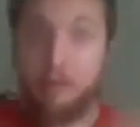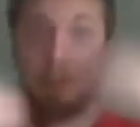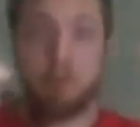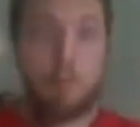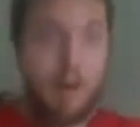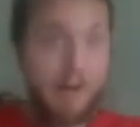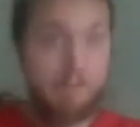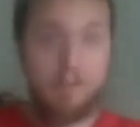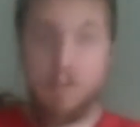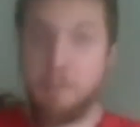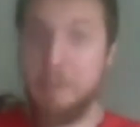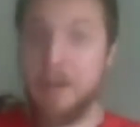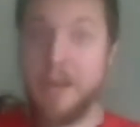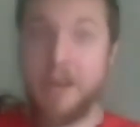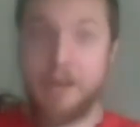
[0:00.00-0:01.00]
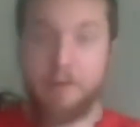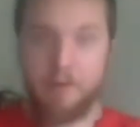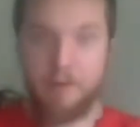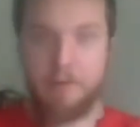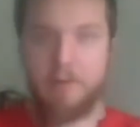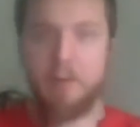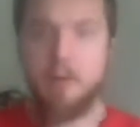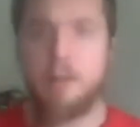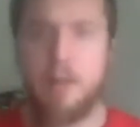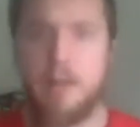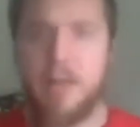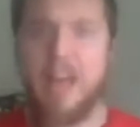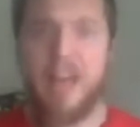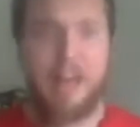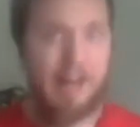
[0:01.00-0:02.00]
track for the band,
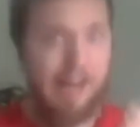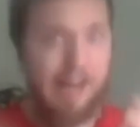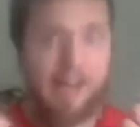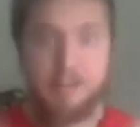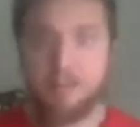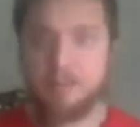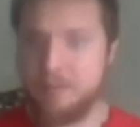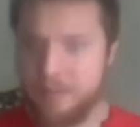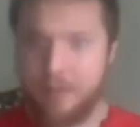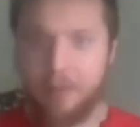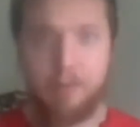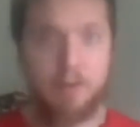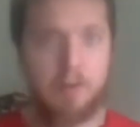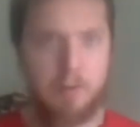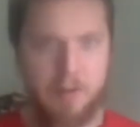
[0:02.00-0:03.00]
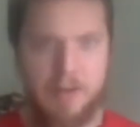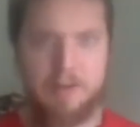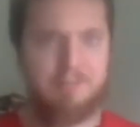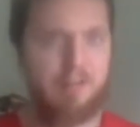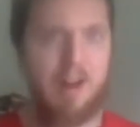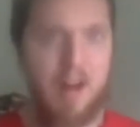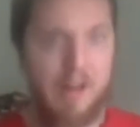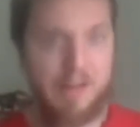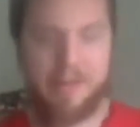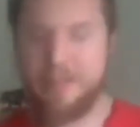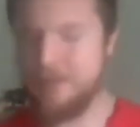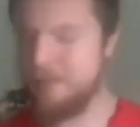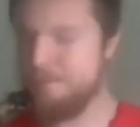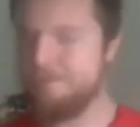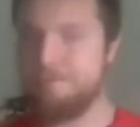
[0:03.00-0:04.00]
and it's another great
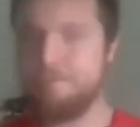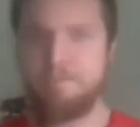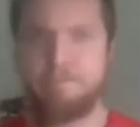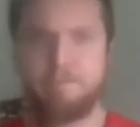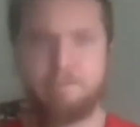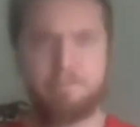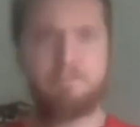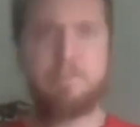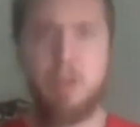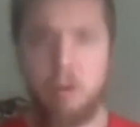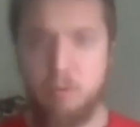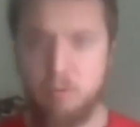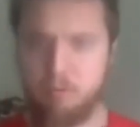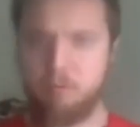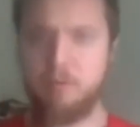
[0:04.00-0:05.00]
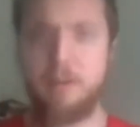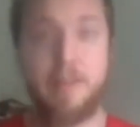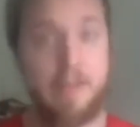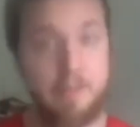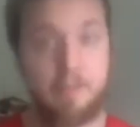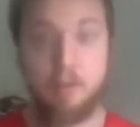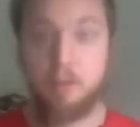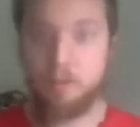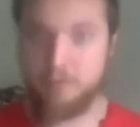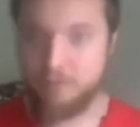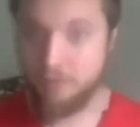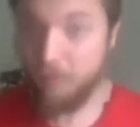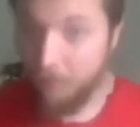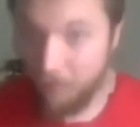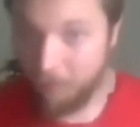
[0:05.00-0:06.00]
rockin' tune. It's a good
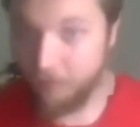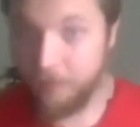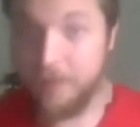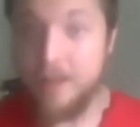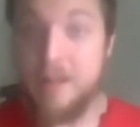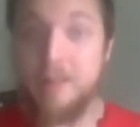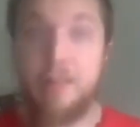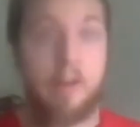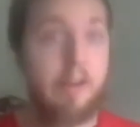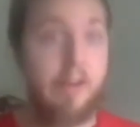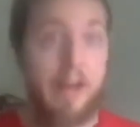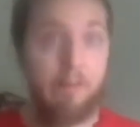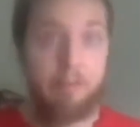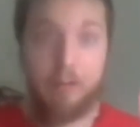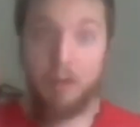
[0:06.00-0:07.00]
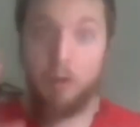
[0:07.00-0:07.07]
song. Then you have the